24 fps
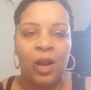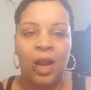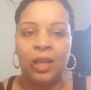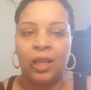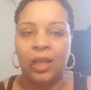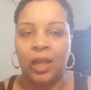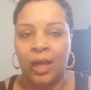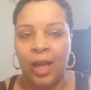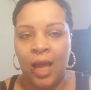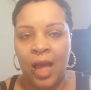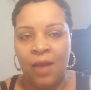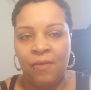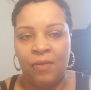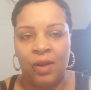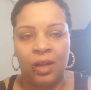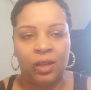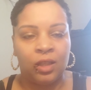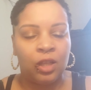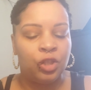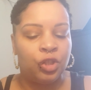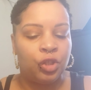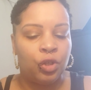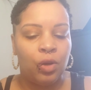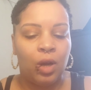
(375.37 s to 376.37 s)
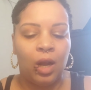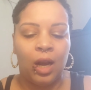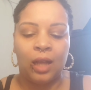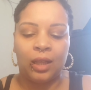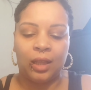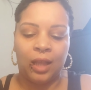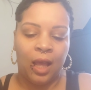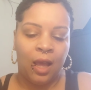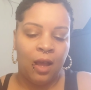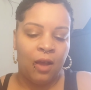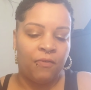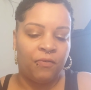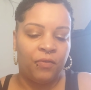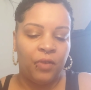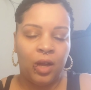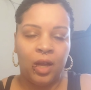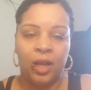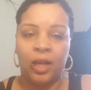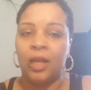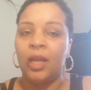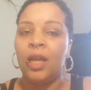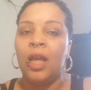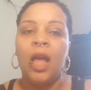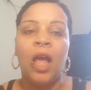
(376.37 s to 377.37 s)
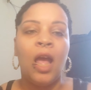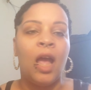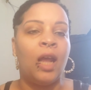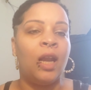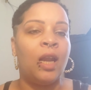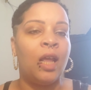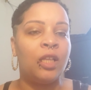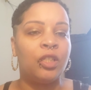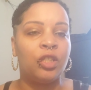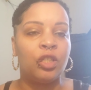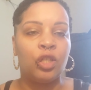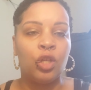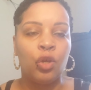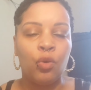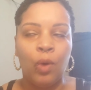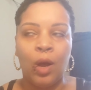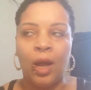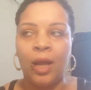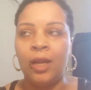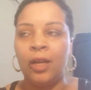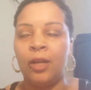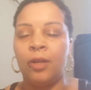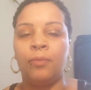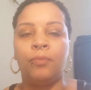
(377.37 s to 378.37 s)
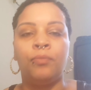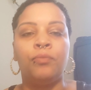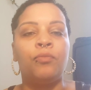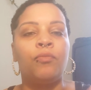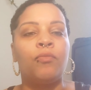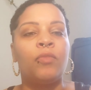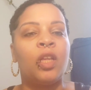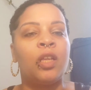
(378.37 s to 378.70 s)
I like to laugh, I like to joke, I like to have fun. And that's just who I am.